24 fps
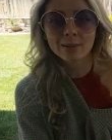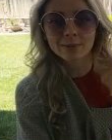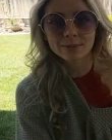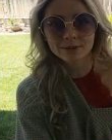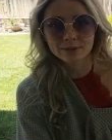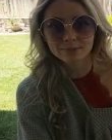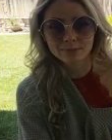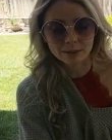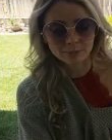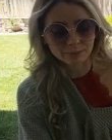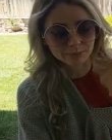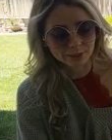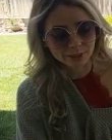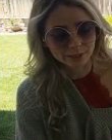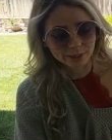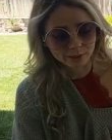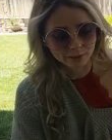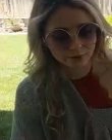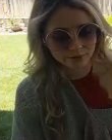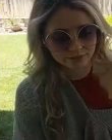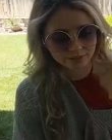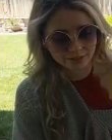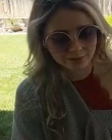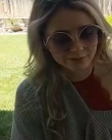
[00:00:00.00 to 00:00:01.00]
Emma's
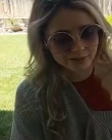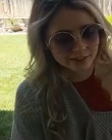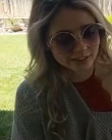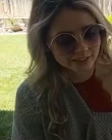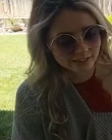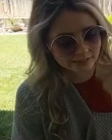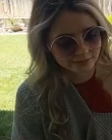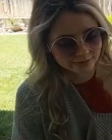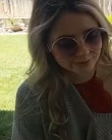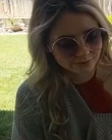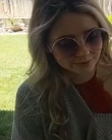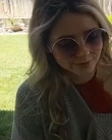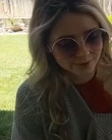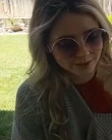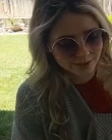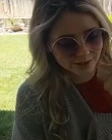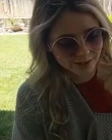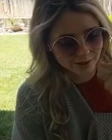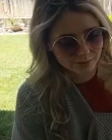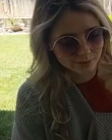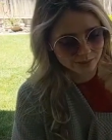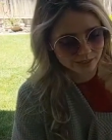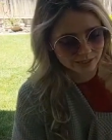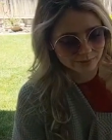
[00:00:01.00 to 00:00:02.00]
mumbling her favorite
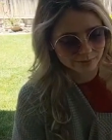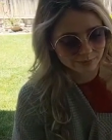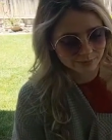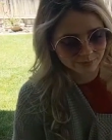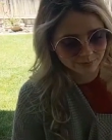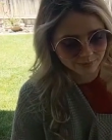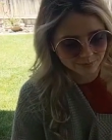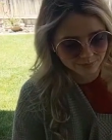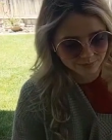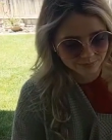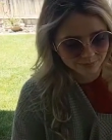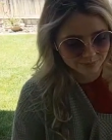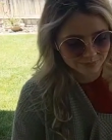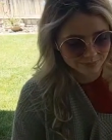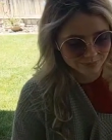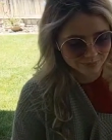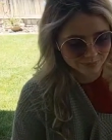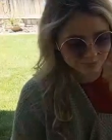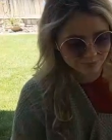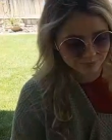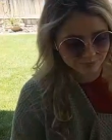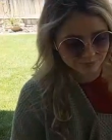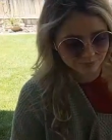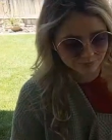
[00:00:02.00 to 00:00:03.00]
celebrity.
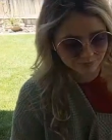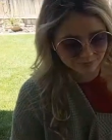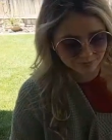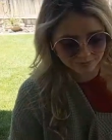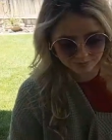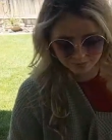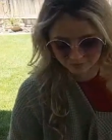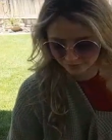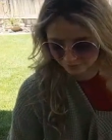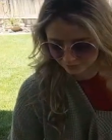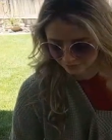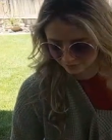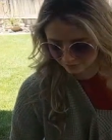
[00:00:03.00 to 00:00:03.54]
Oh, mumbling.